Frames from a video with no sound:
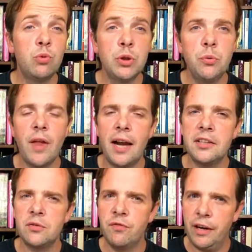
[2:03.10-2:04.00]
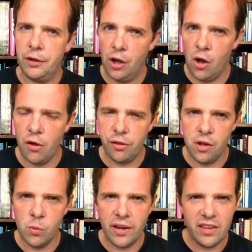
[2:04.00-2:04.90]
root. That is very
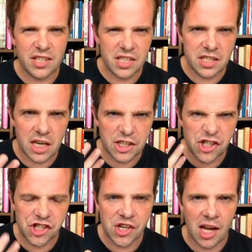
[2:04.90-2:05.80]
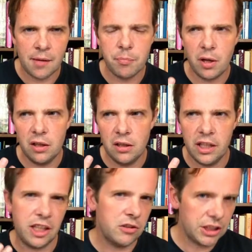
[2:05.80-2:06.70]
earthy, where this is a sharp
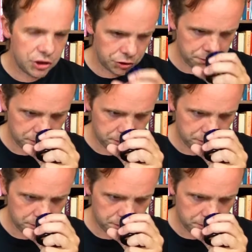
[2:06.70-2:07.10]
licorice.